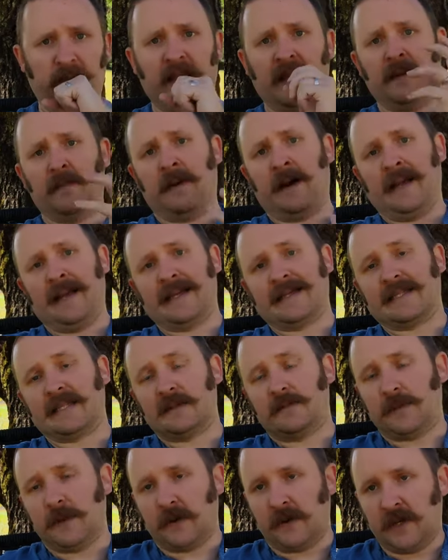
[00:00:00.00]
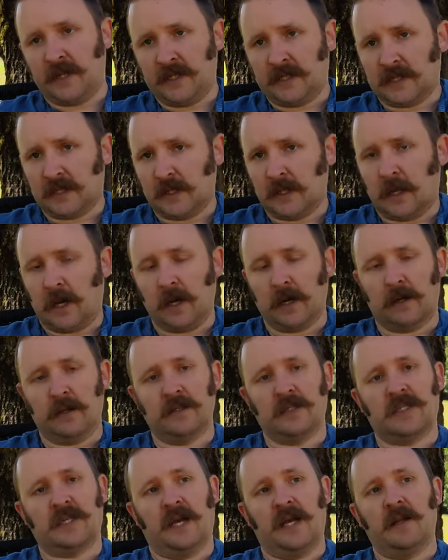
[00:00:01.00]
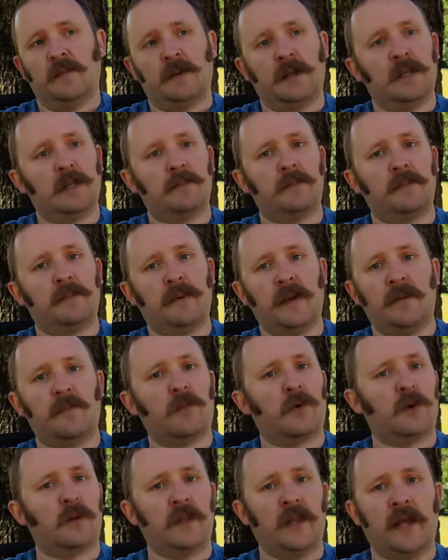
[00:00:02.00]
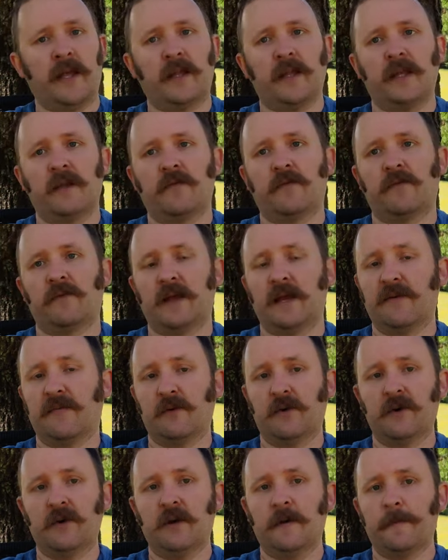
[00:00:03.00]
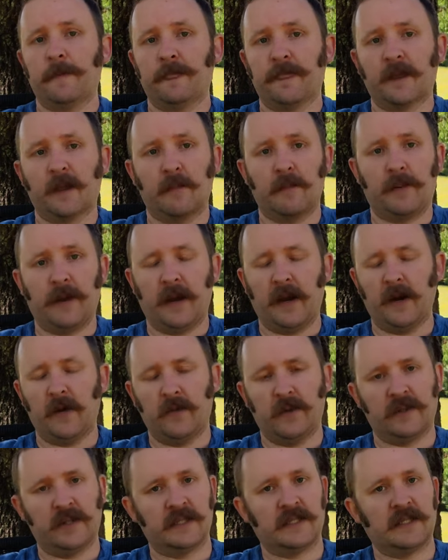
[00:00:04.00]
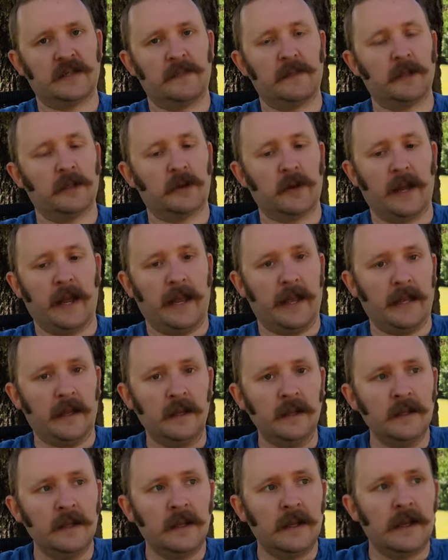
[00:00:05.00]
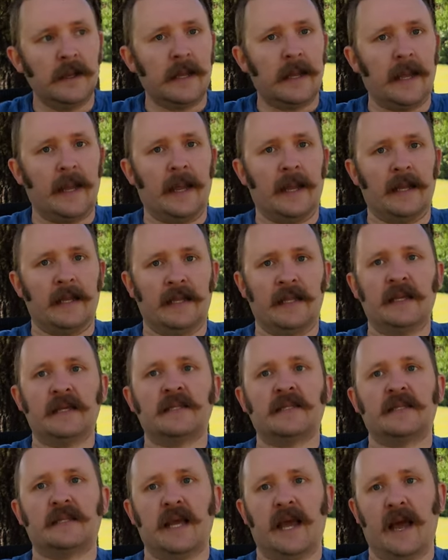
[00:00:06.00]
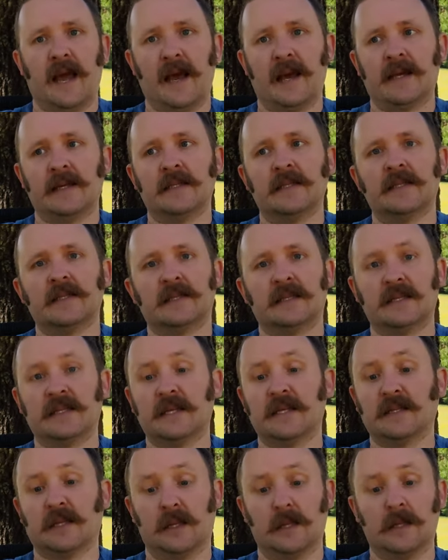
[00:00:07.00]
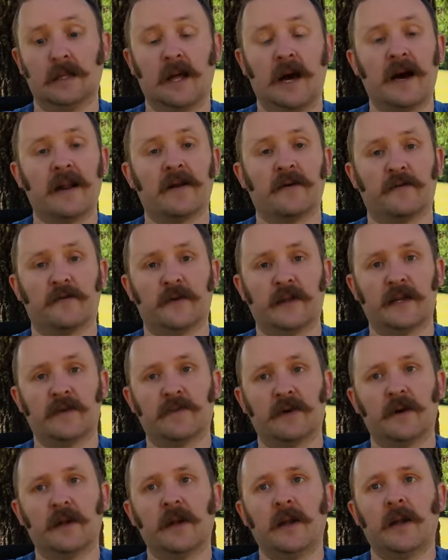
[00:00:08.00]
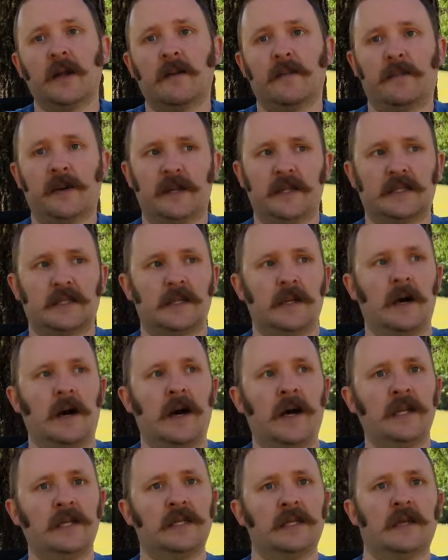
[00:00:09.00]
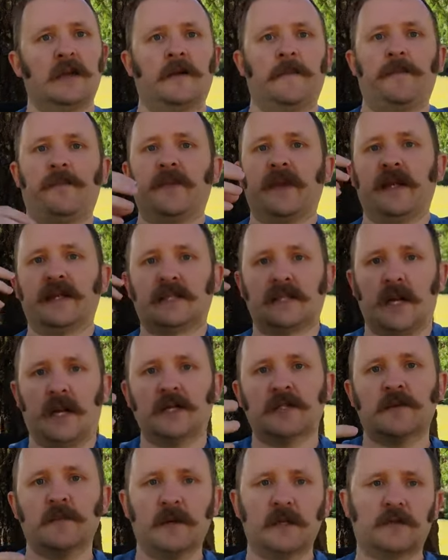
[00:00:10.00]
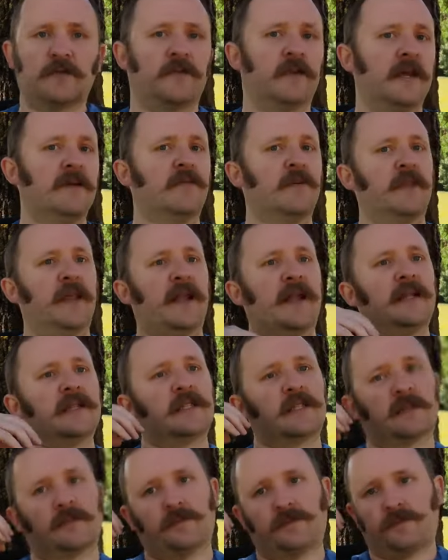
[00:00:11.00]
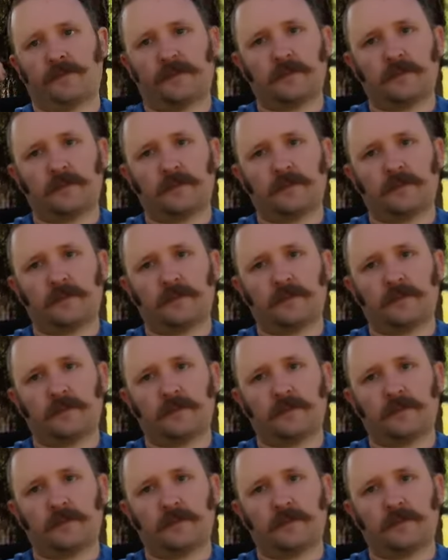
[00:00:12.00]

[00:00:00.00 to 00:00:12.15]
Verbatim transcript: In my experience, lagers tend to be a bit more lightly flavored compared with a similar ale, and this has this has a lot of flavor, but it's not it's not so much flavor that it's